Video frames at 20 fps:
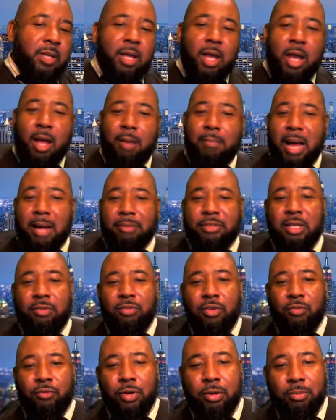I'm Bob
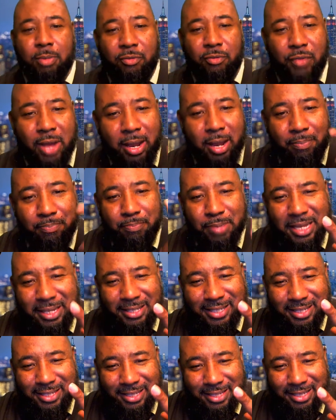TV, Freedom on Fire.
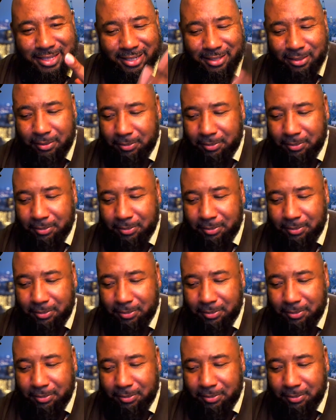Peace.